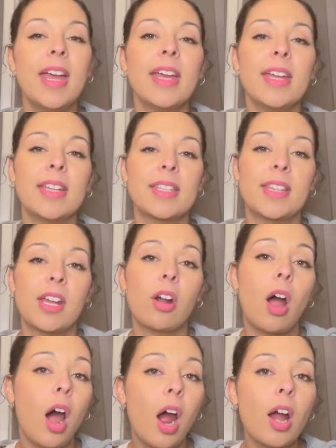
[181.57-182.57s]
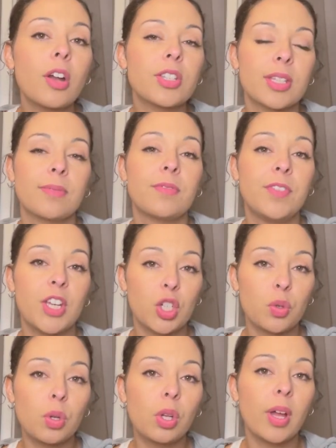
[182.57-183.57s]
is there are some
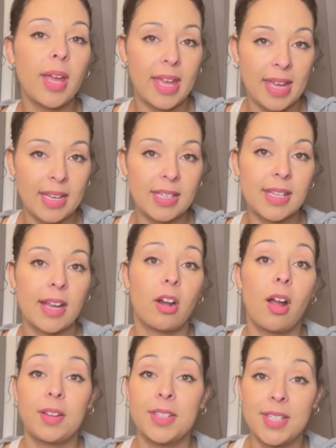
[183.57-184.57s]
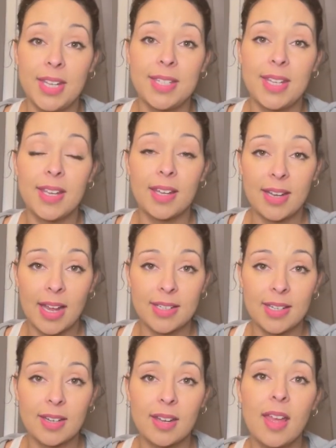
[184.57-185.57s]
visual aids that are on CC
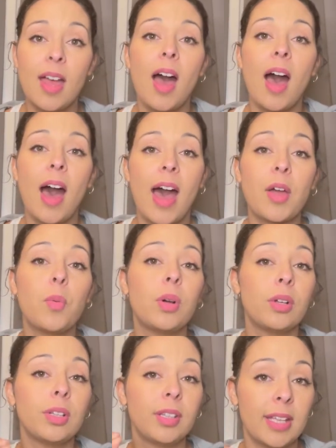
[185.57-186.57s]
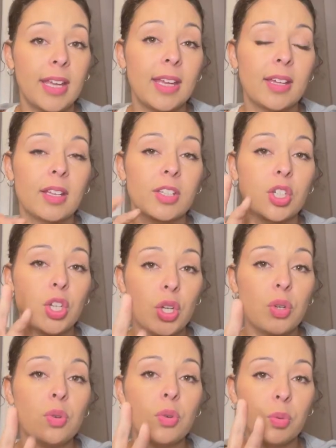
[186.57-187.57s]
Connected. I will link
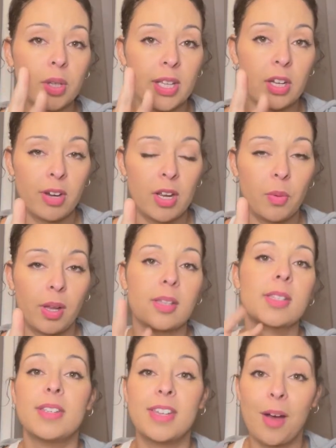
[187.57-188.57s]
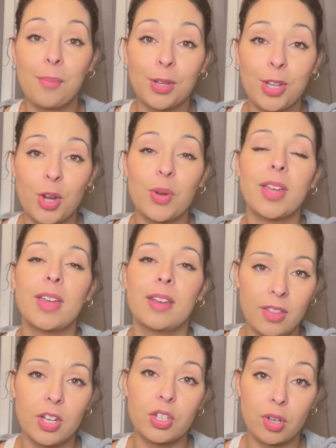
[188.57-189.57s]
two really great ones down below in
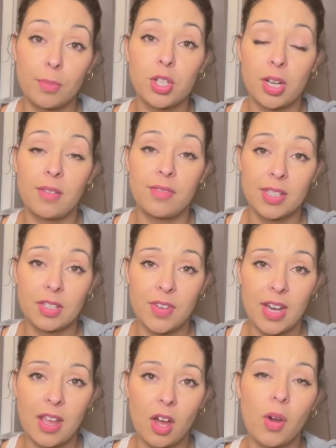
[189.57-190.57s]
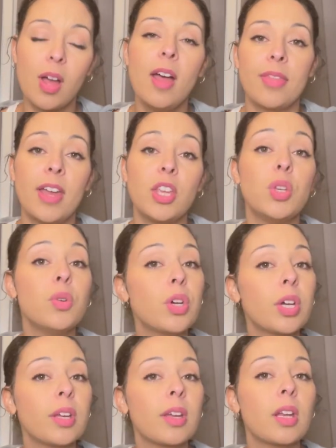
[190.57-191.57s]
the description of this video that you
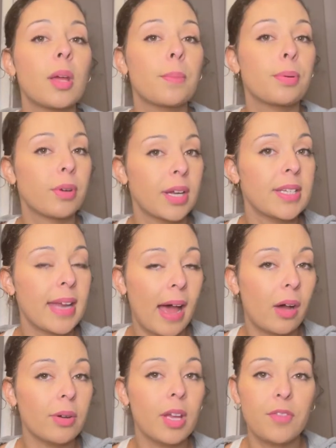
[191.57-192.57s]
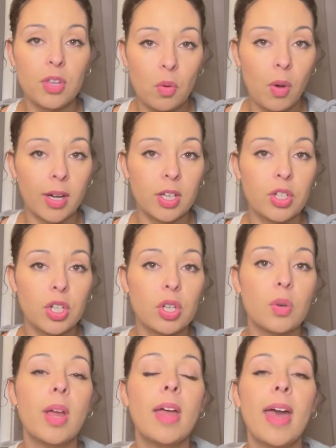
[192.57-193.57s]
could print out if you wanted
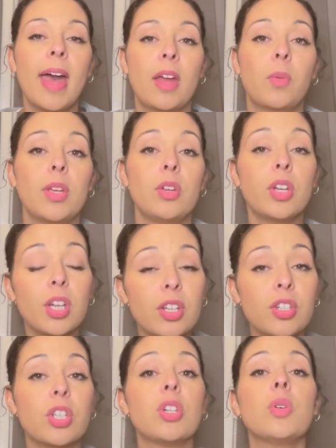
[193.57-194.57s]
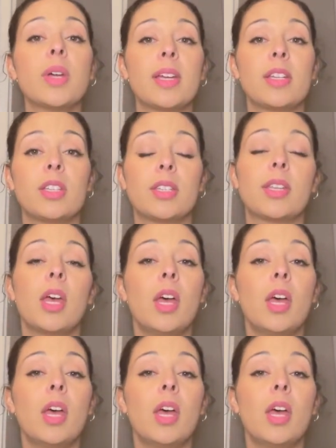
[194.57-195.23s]
to. And what you could do is